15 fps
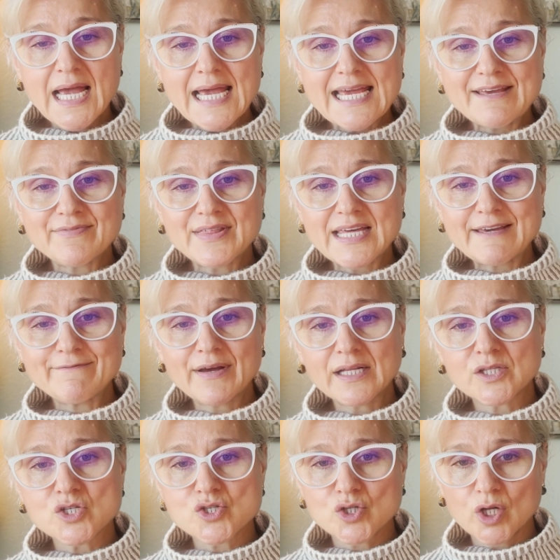If the event
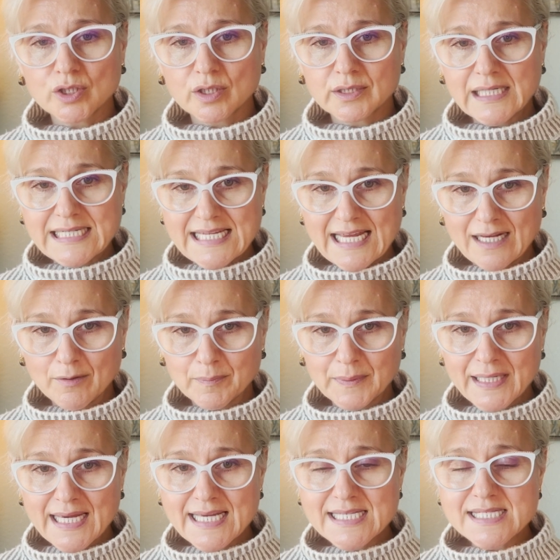is not going to take
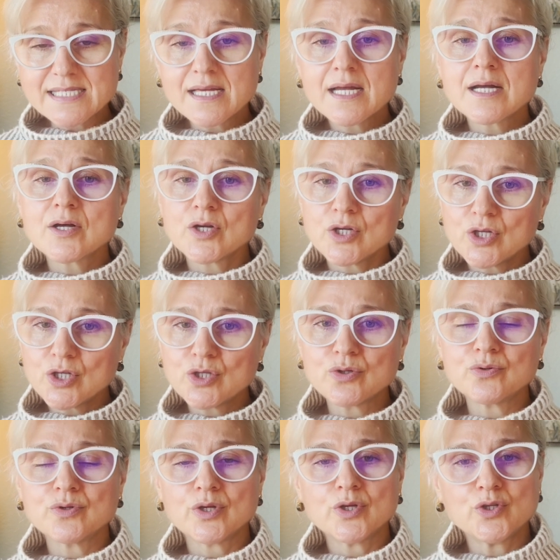place,
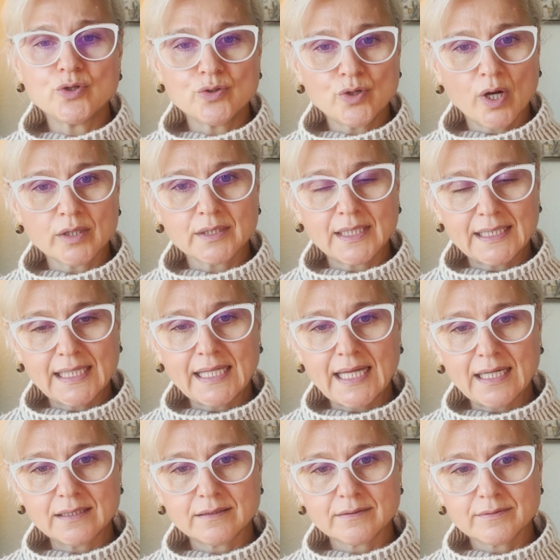you're not going to
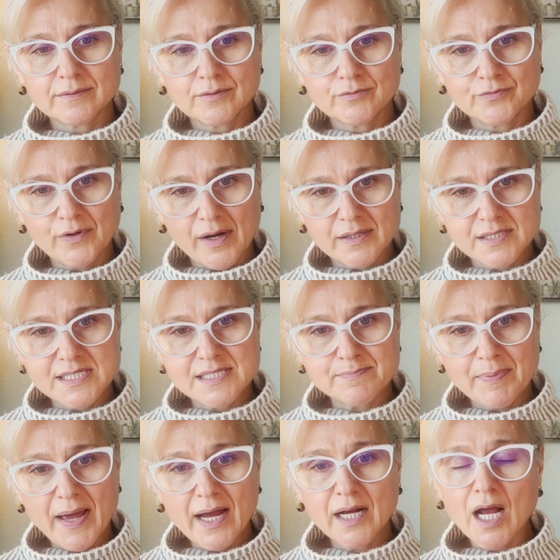get funds
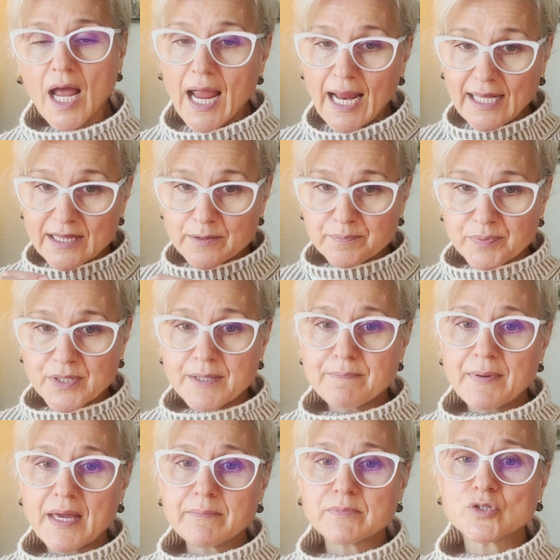back, and the
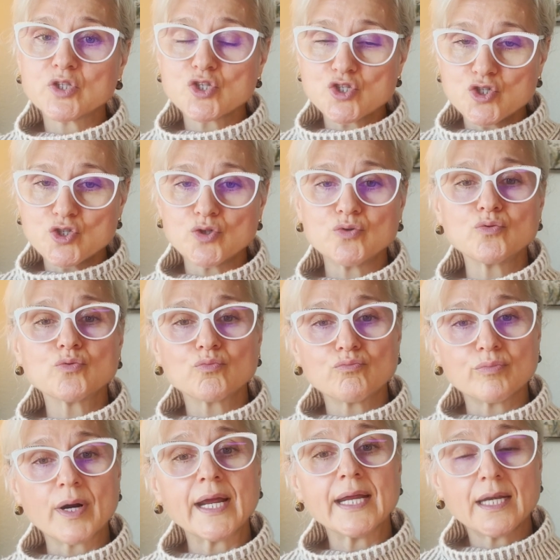prepayment is due
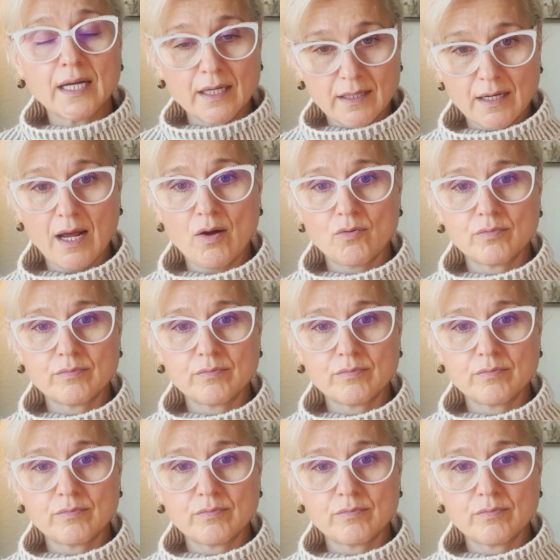right now.